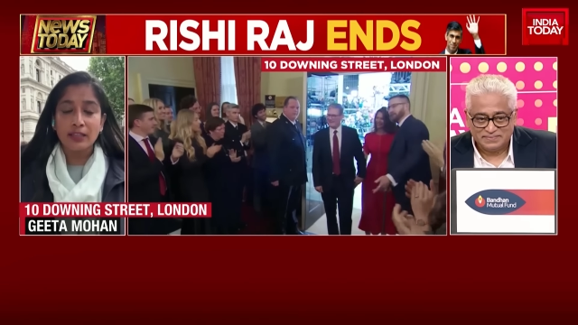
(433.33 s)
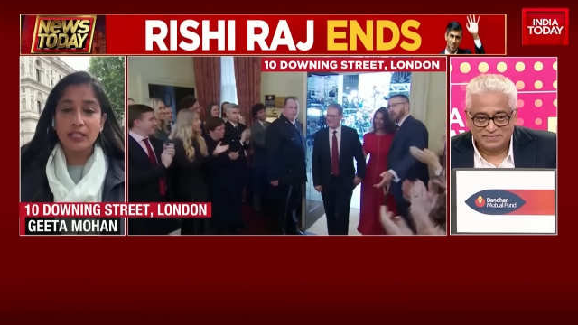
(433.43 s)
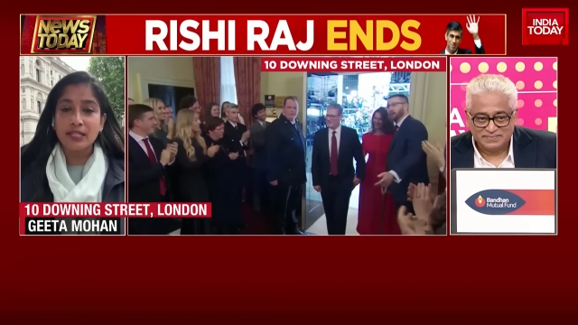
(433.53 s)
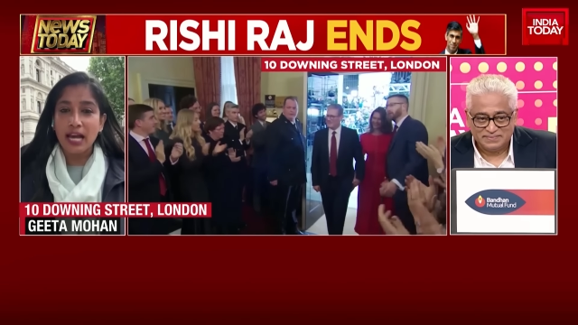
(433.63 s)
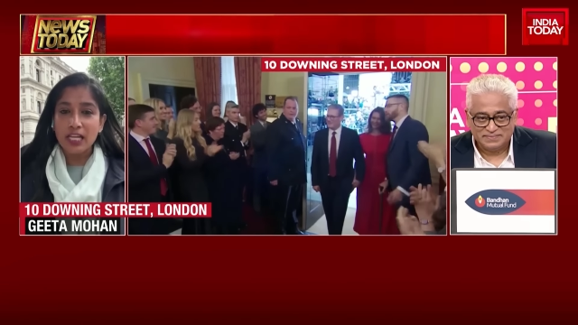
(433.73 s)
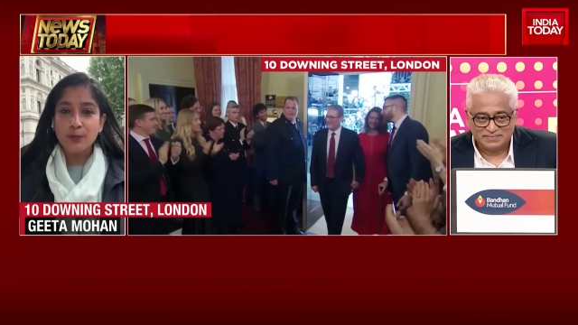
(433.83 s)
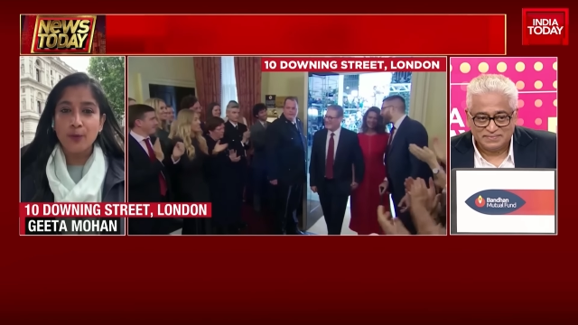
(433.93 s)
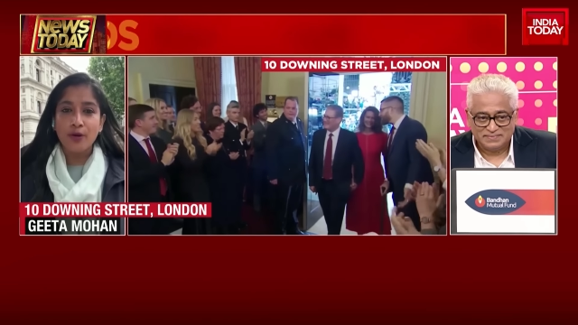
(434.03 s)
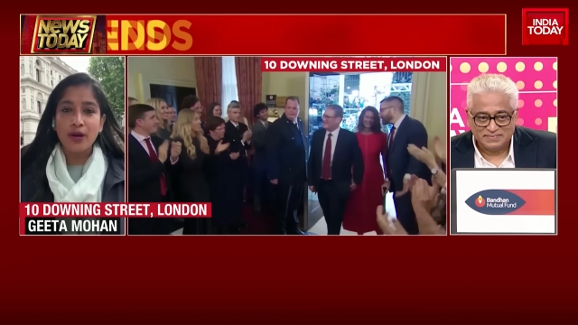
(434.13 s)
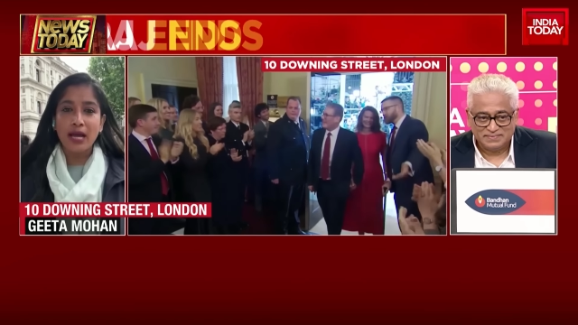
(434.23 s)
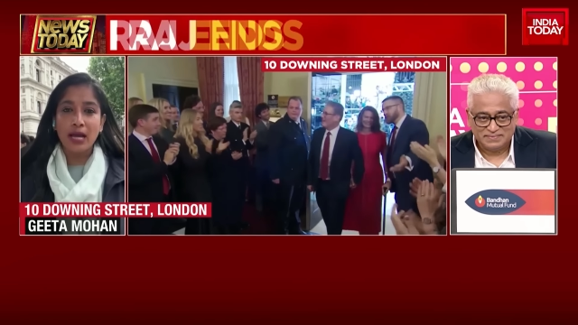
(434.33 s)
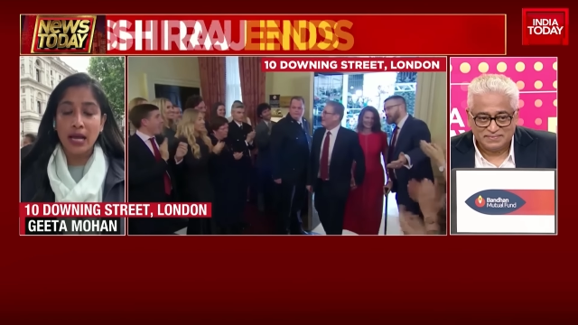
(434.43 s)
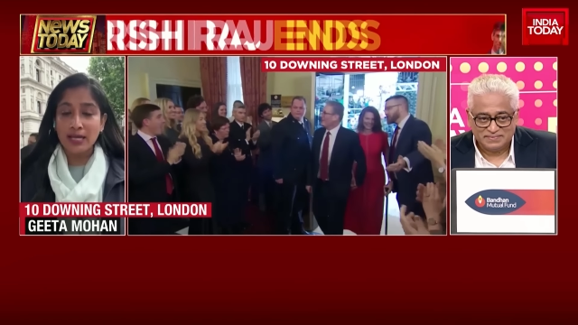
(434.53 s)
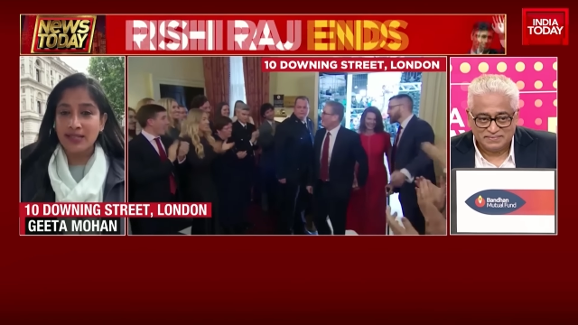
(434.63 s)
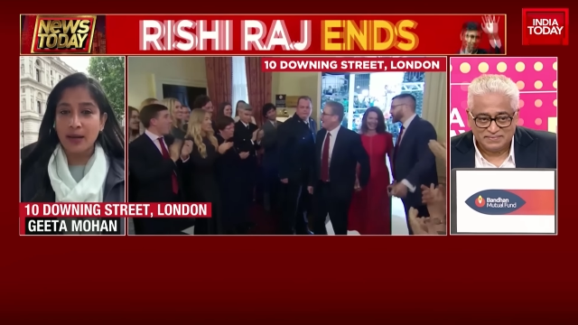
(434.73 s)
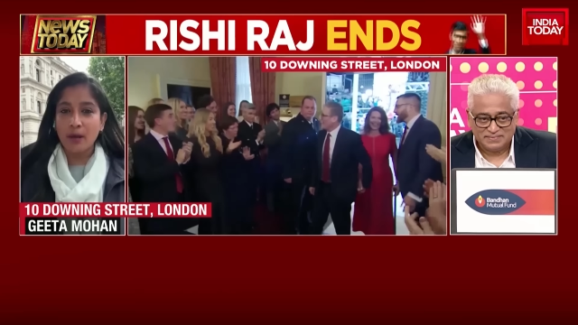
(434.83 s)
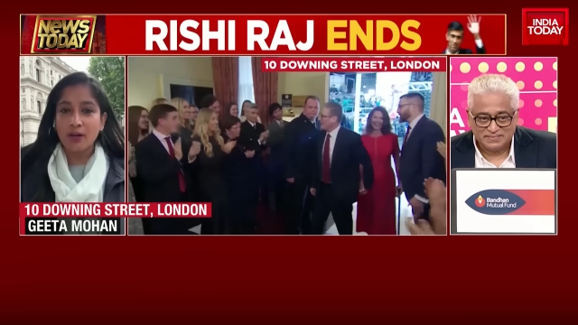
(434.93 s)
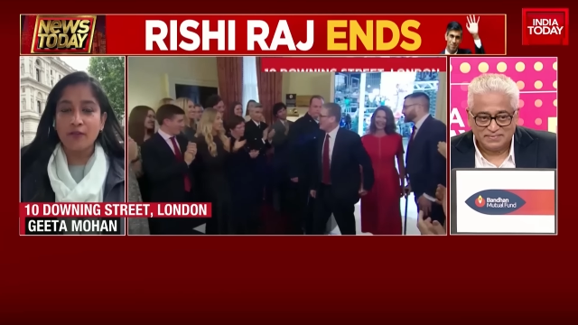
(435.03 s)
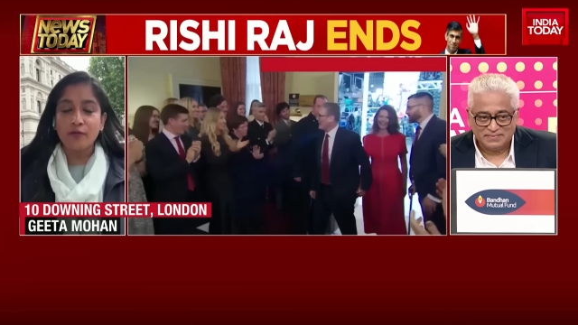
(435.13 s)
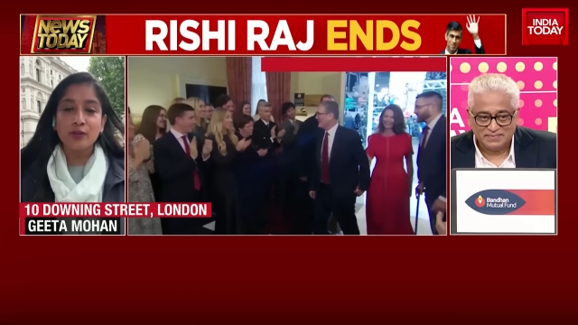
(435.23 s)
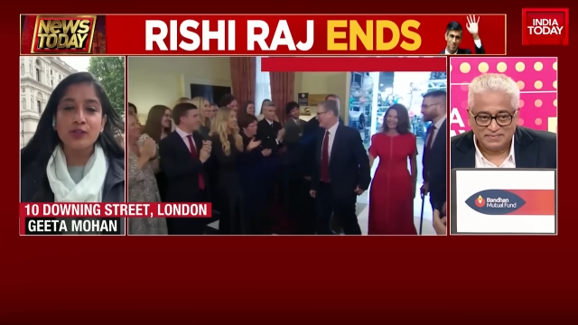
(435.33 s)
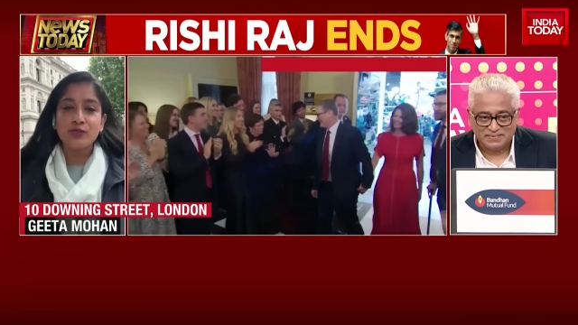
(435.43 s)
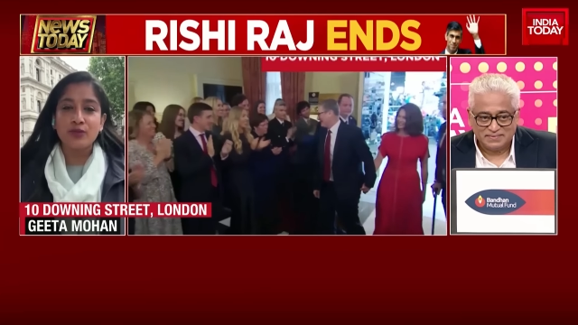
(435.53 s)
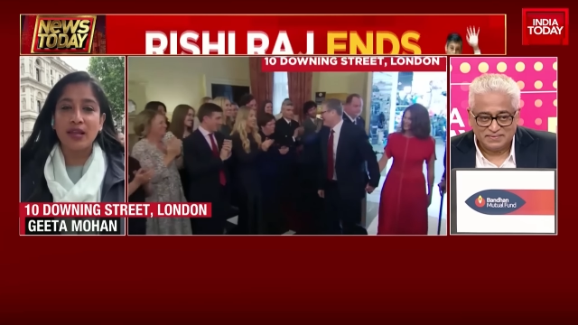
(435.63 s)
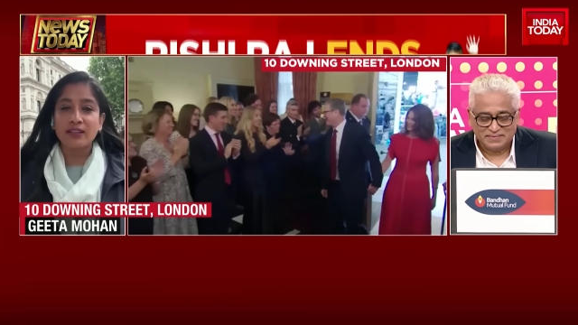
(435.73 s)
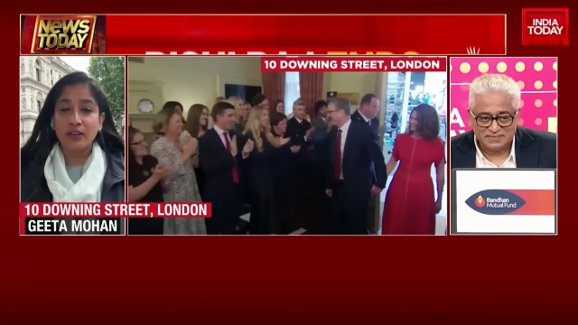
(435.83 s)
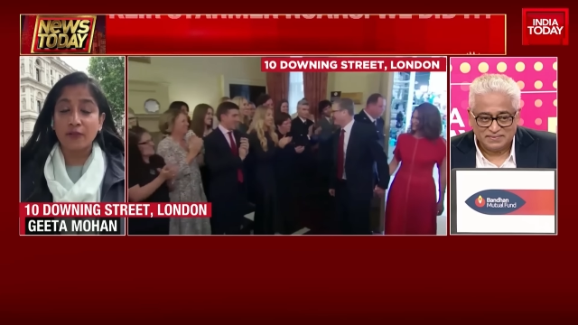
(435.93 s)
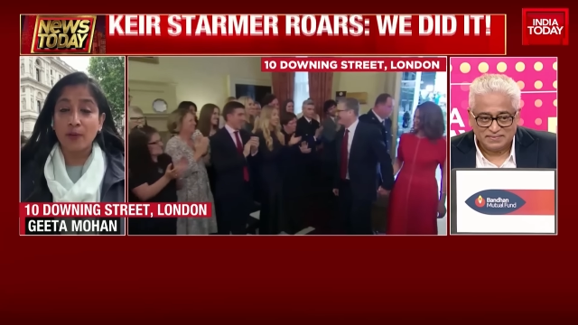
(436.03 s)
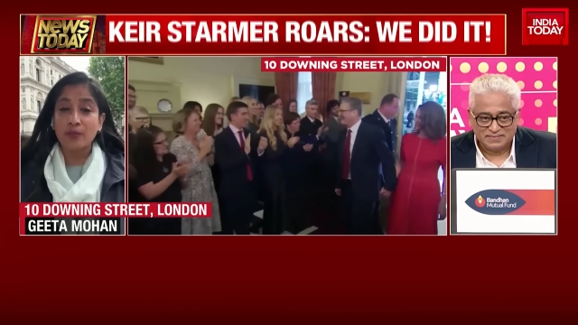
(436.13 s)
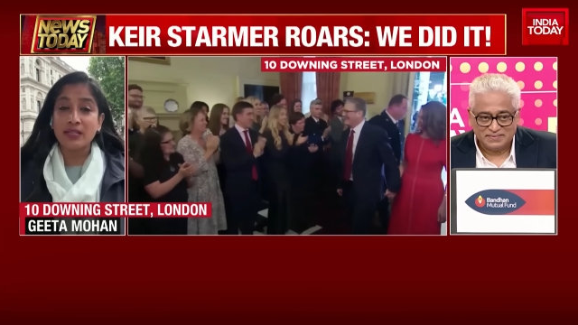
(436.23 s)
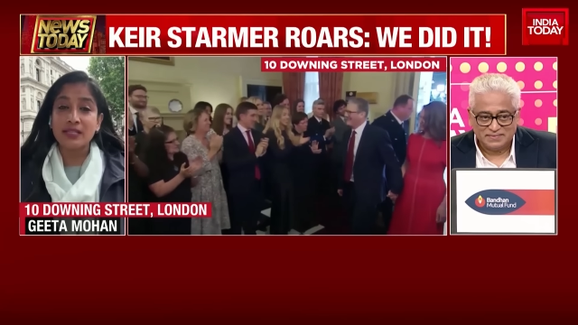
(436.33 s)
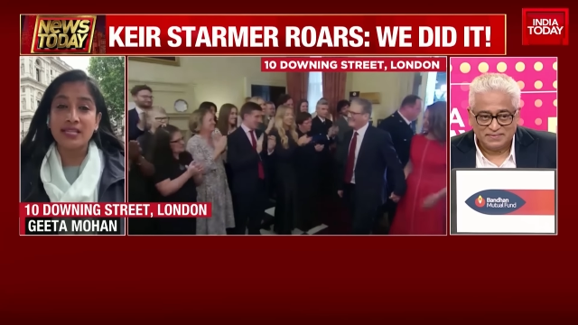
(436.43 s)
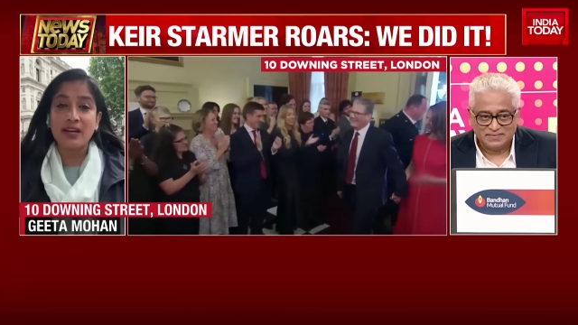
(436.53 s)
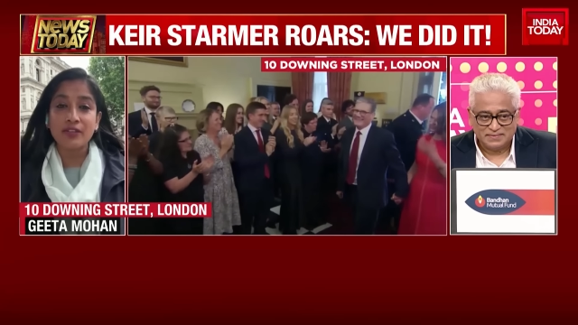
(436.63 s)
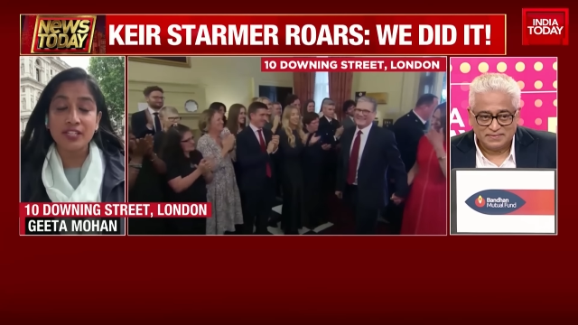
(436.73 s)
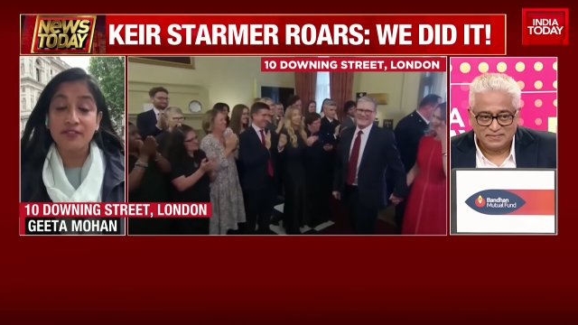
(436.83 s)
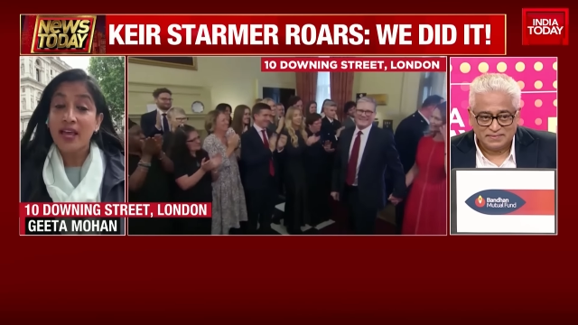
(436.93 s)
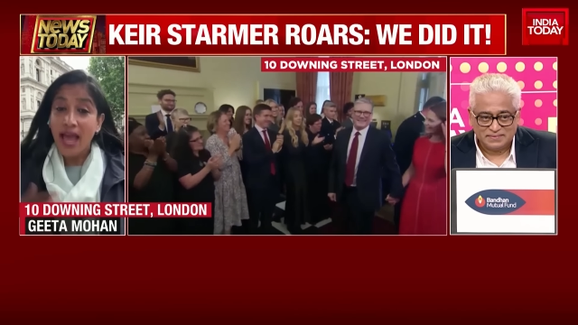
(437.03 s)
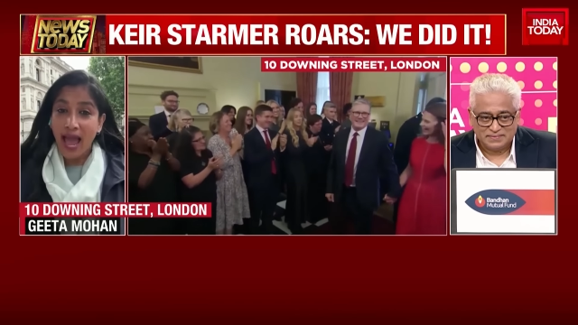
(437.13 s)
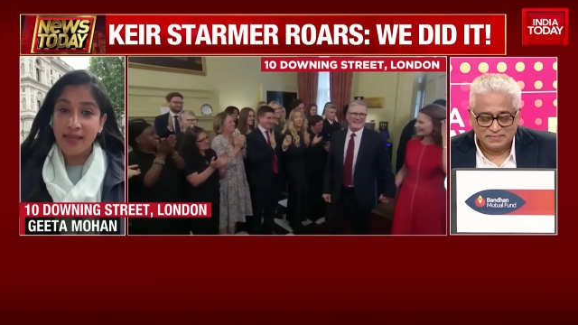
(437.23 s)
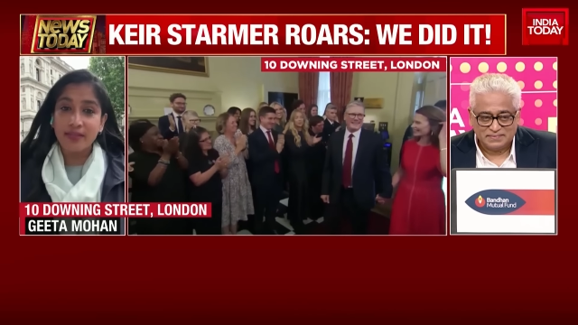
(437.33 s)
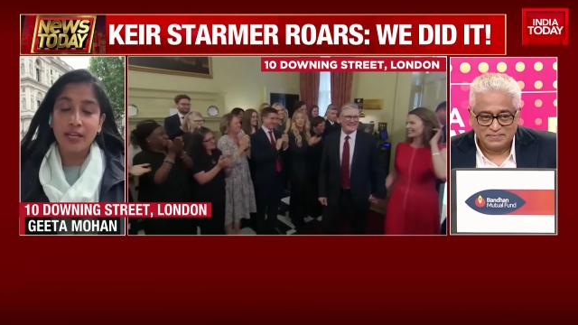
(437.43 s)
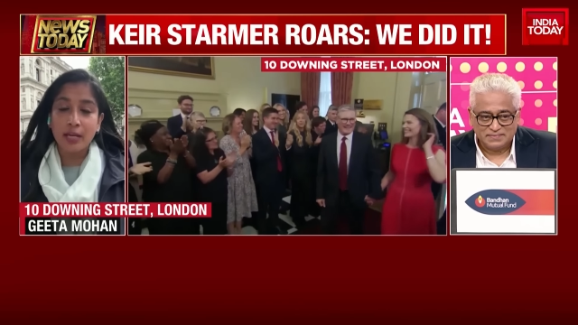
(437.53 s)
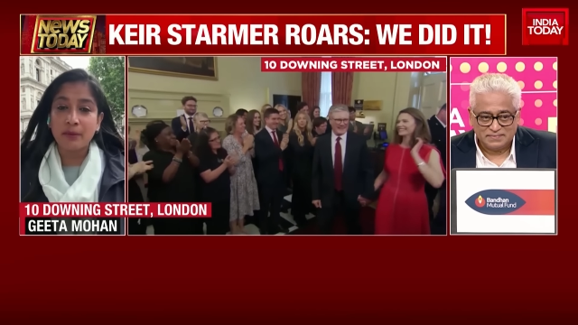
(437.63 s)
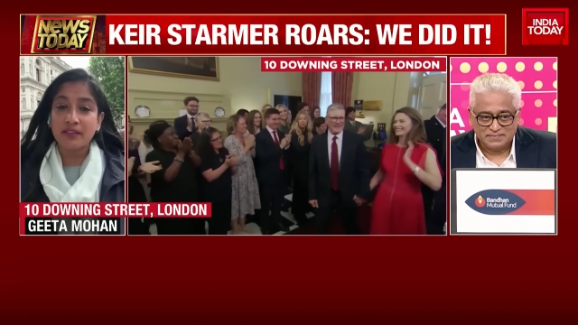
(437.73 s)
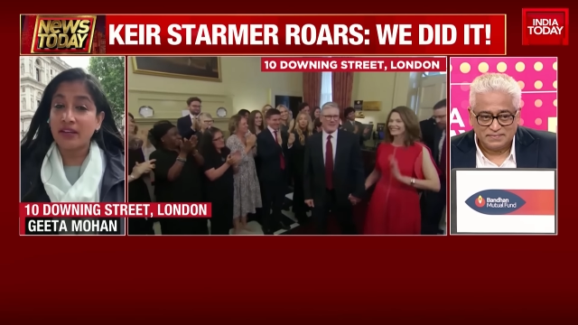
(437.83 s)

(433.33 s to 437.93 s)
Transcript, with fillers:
Speaker 1: Uh, the diaspora has come out in full strength from the Conservative and the Labour.